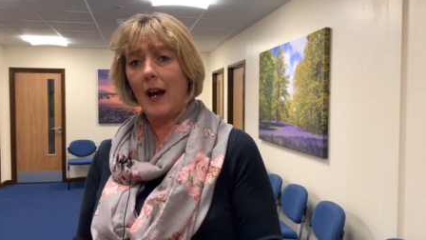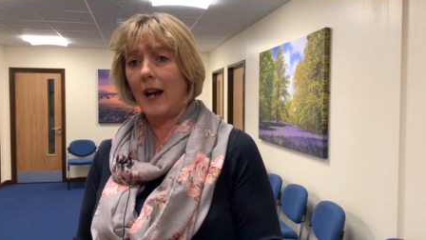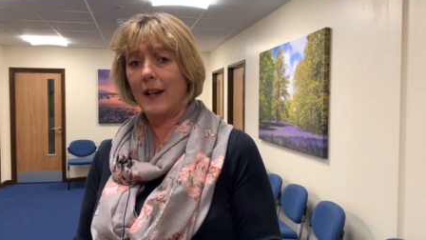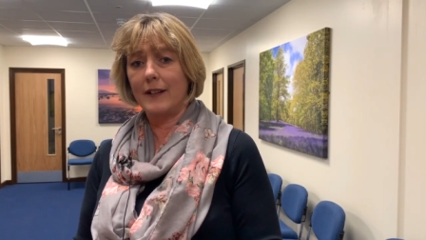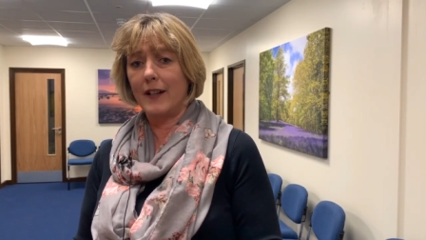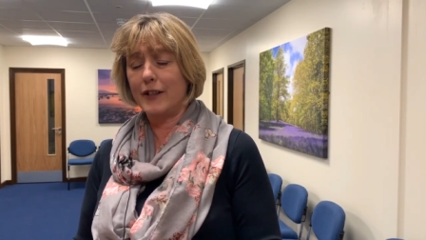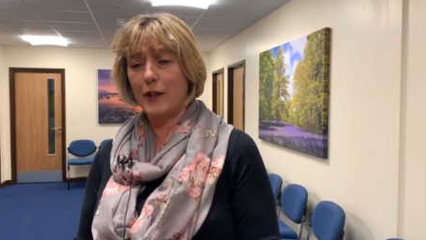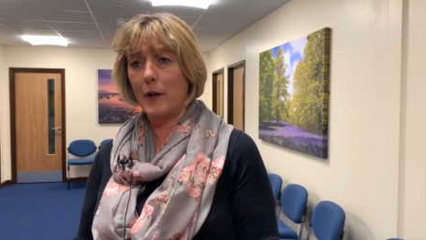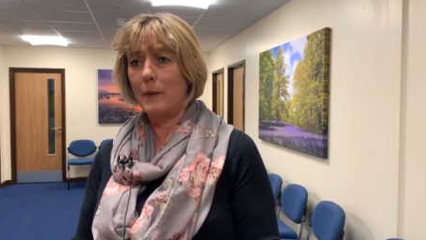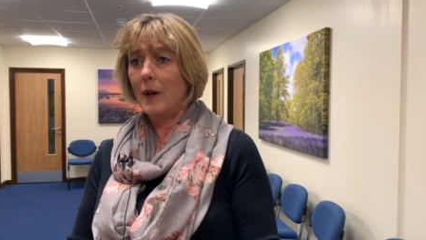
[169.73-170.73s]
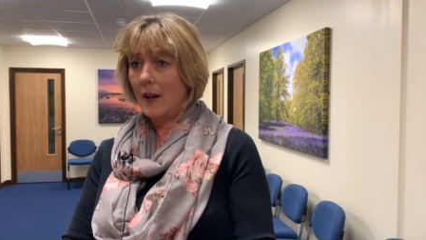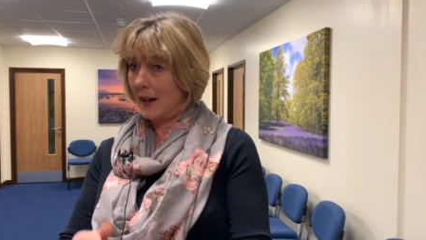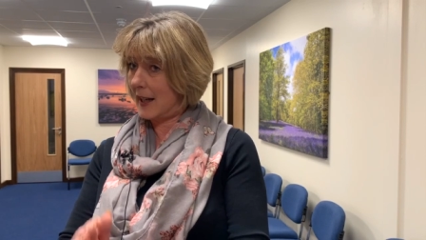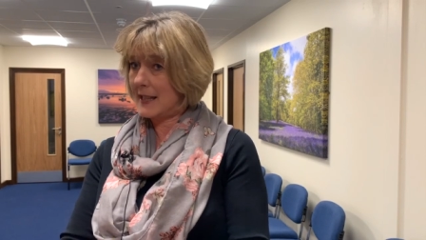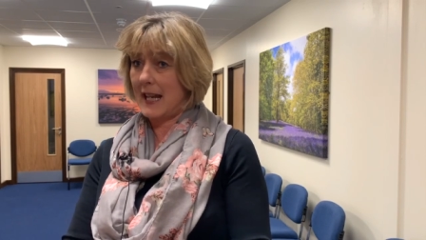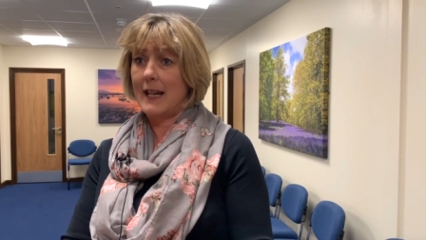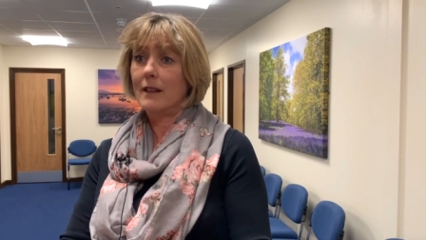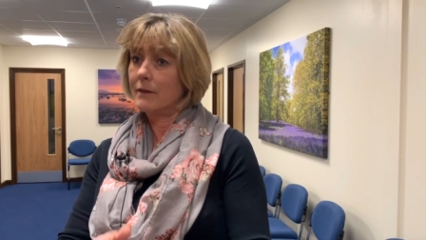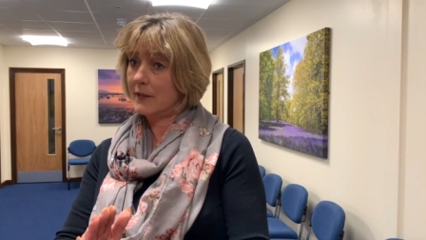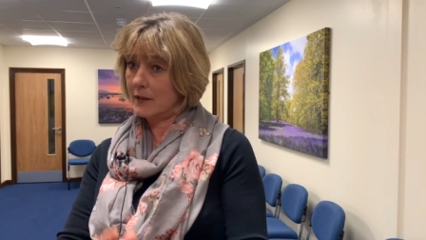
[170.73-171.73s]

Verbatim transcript: And, you know, like I say,